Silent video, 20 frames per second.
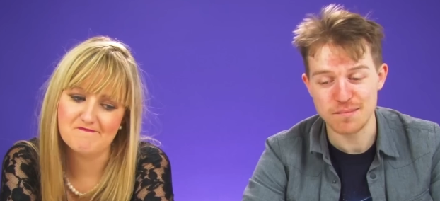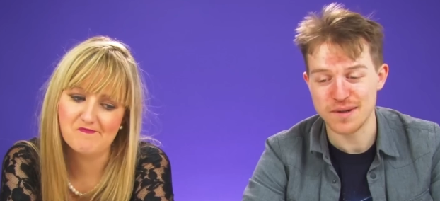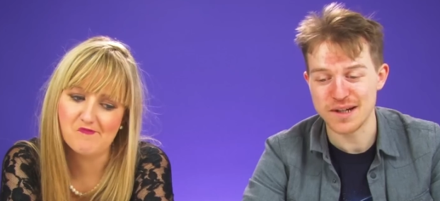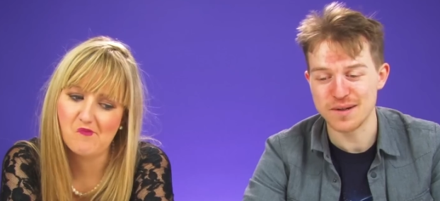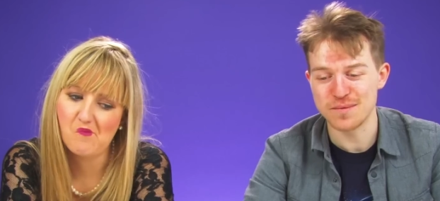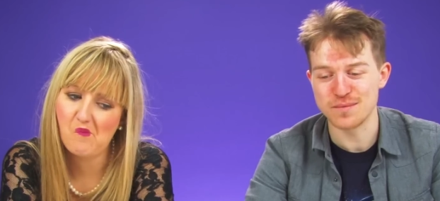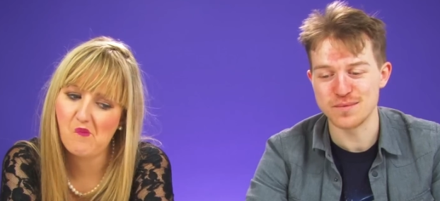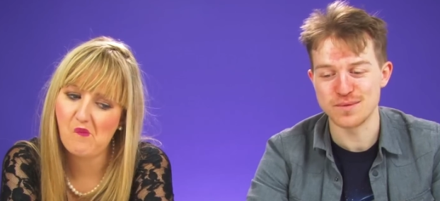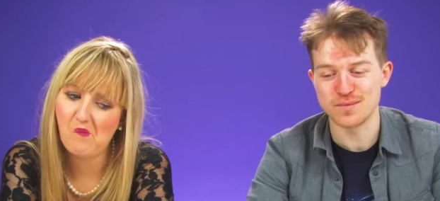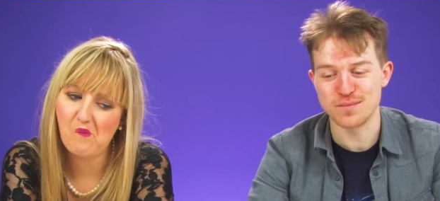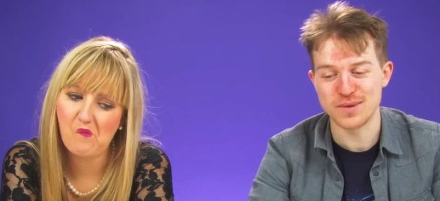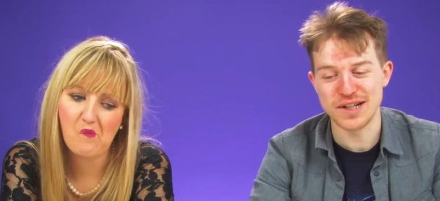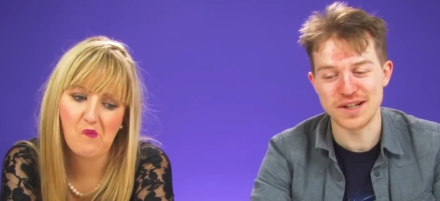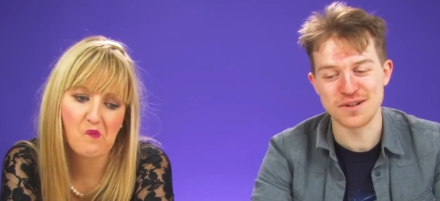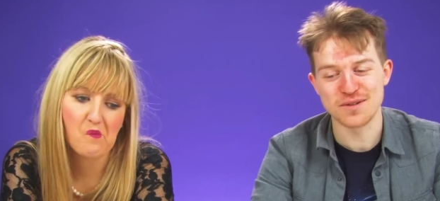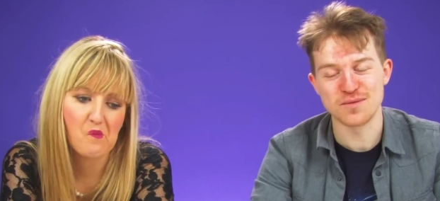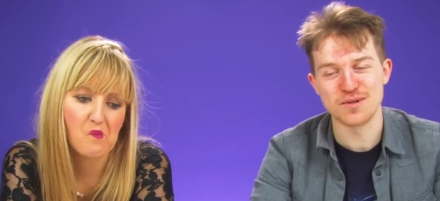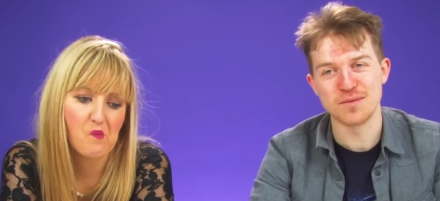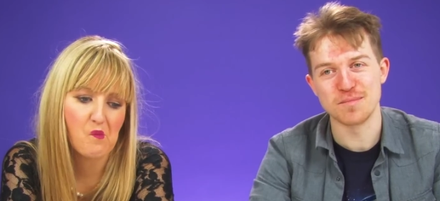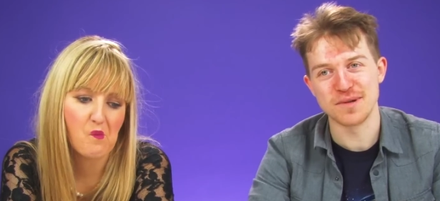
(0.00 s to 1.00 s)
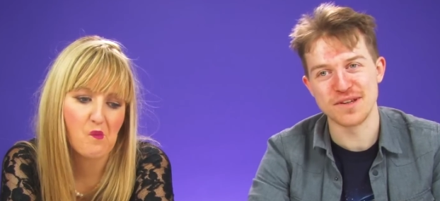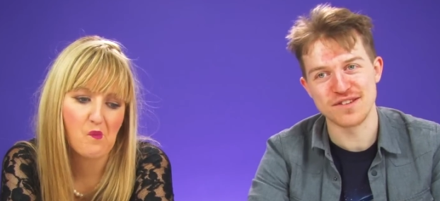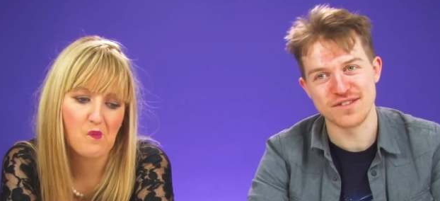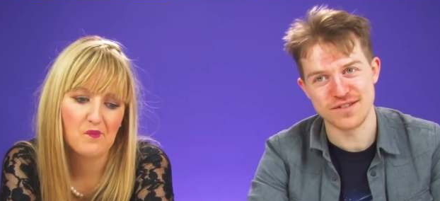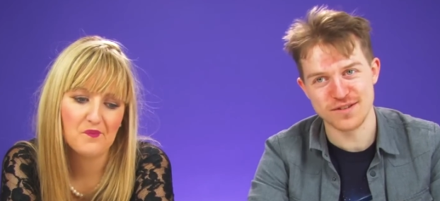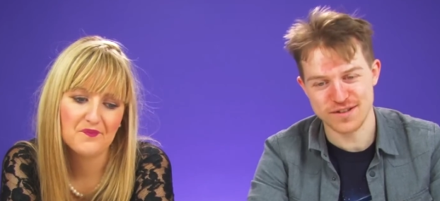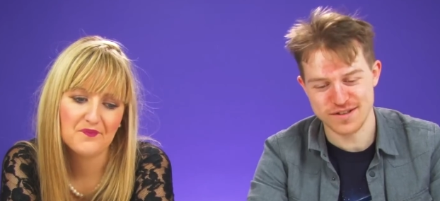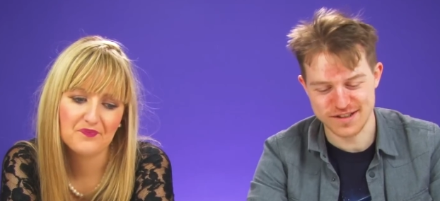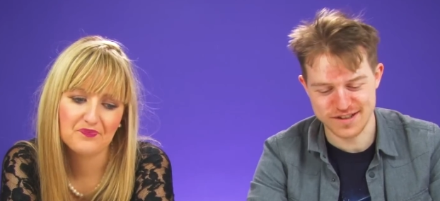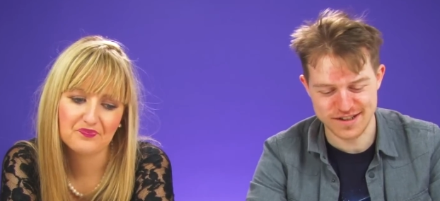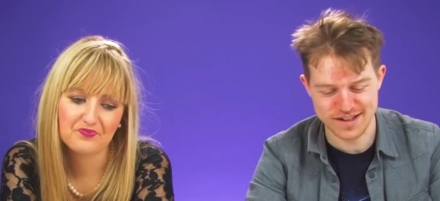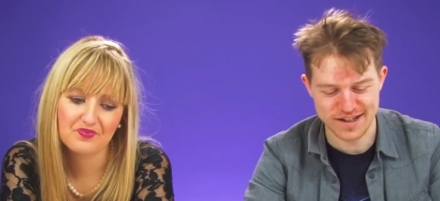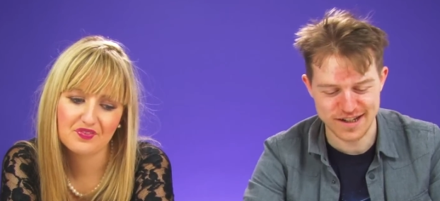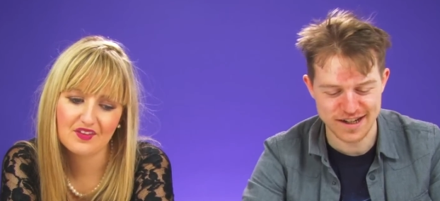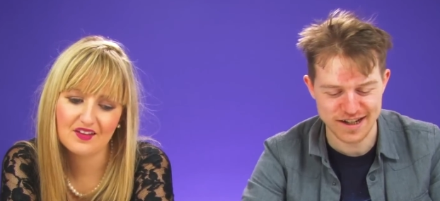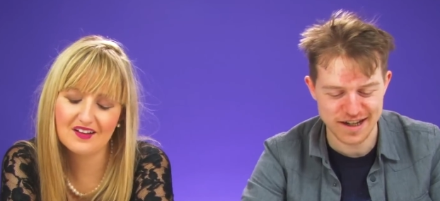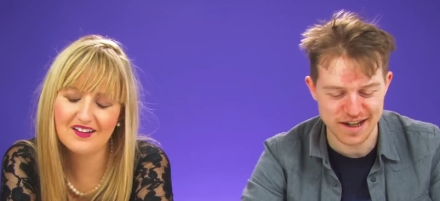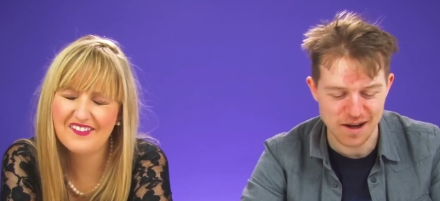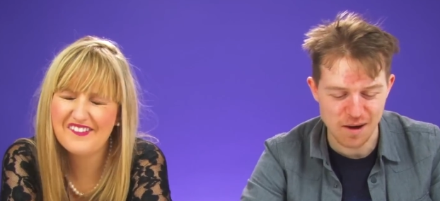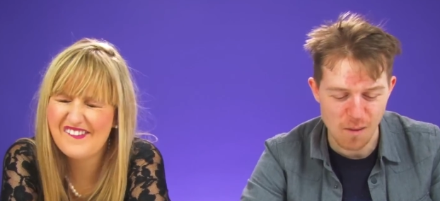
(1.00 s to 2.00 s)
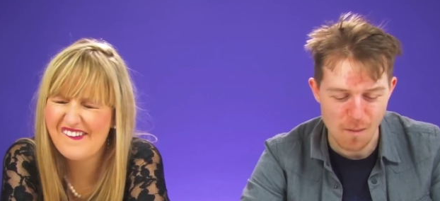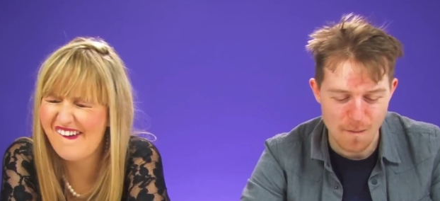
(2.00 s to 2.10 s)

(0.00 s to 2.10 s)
Speaker 1: My wiener won't be zucked today.